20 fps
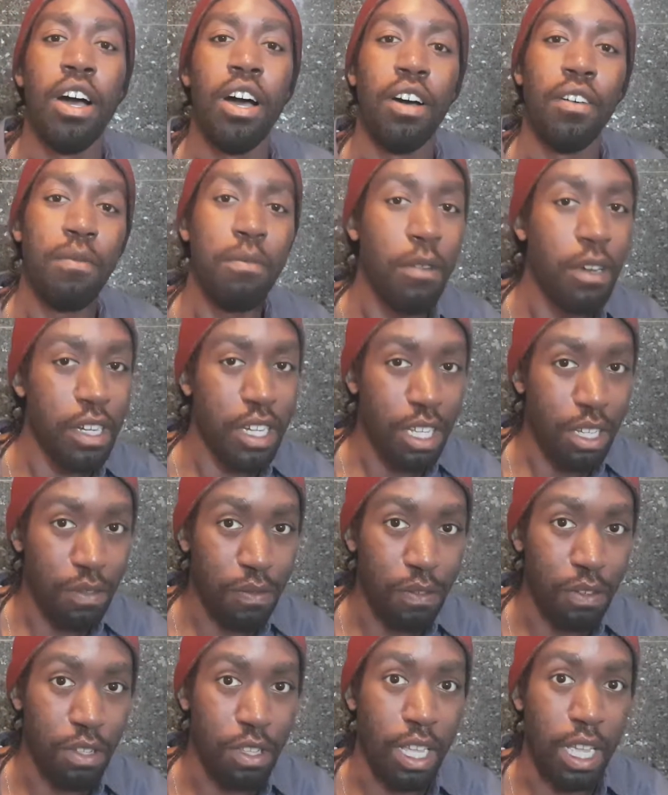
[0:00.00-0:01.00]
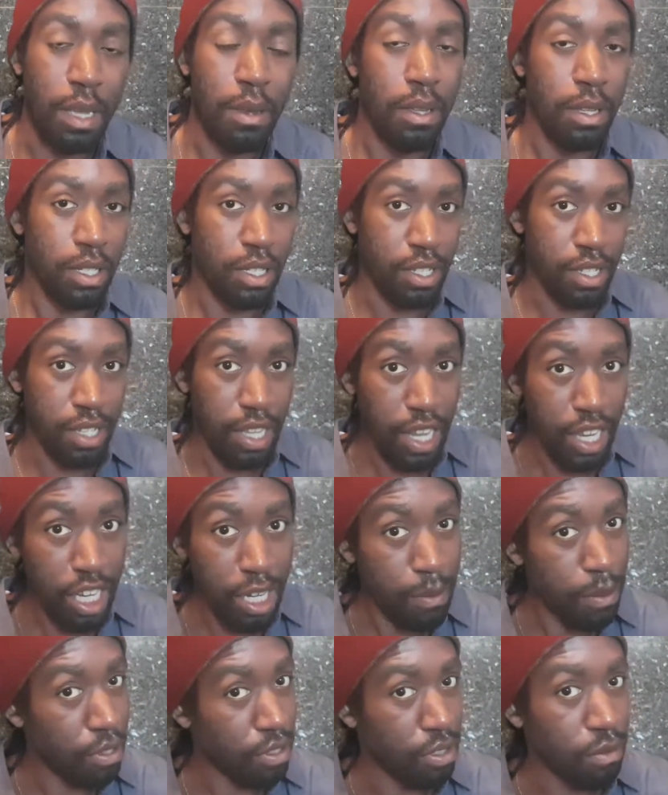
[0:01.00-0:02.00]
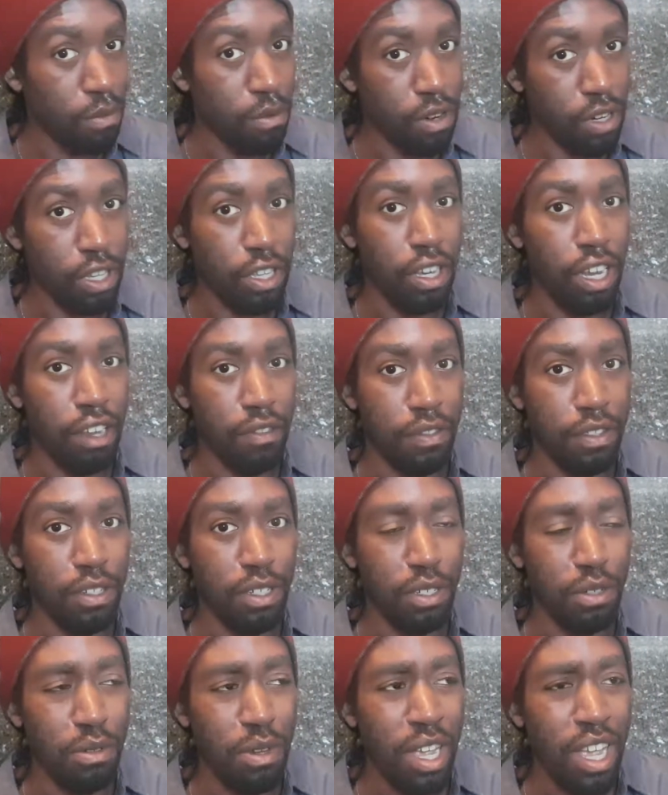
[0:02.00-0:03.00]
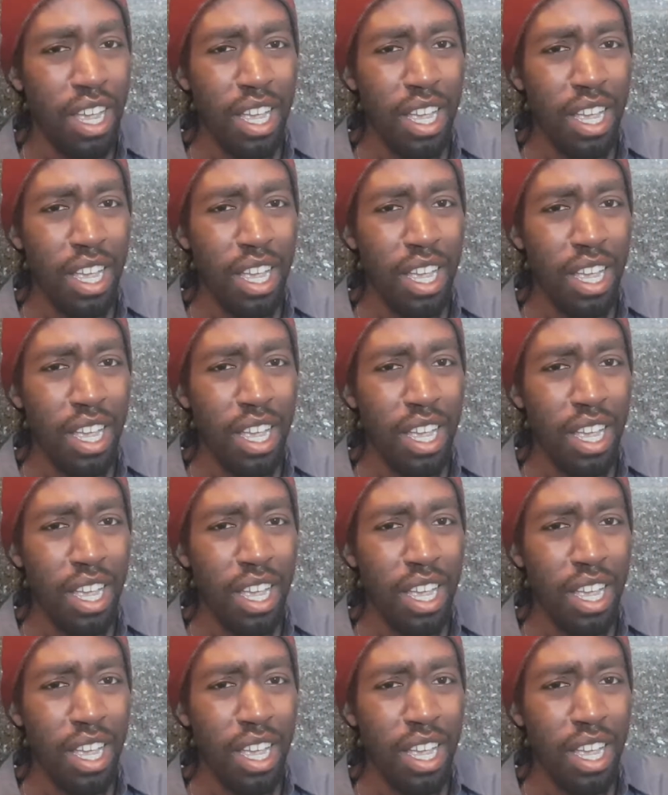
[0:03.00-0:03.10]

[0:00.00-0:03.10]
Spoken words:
of money for that insane amount of work you have to do,